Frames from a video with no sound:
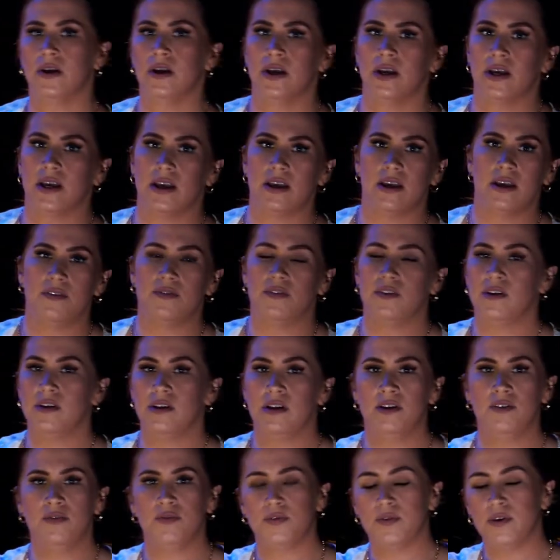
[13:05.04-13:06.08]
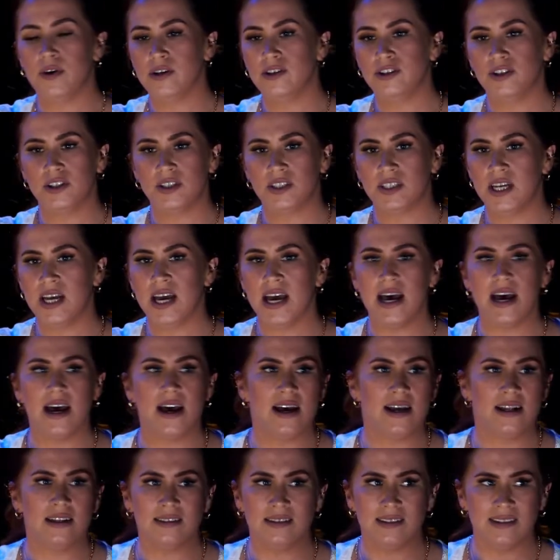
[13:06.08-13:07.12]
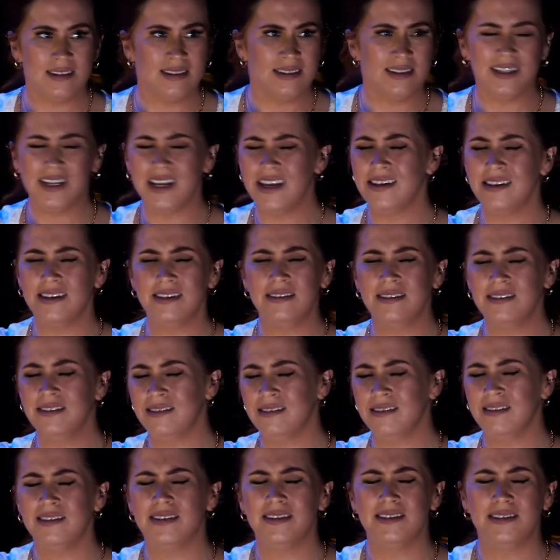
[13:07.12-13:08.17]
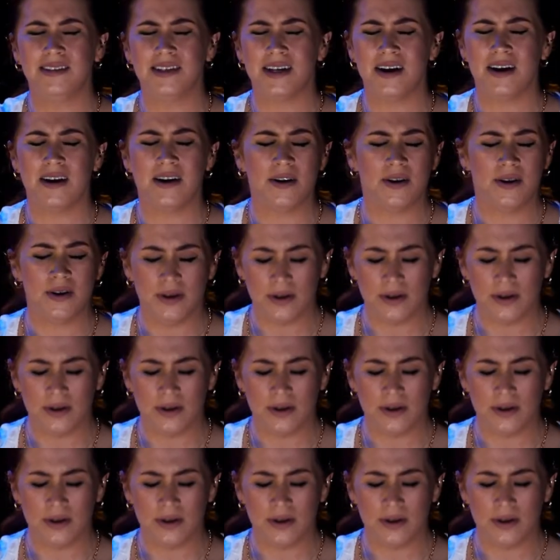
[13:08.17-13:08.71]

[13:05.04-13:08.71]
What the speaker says: Even if we're just dancing in the dark.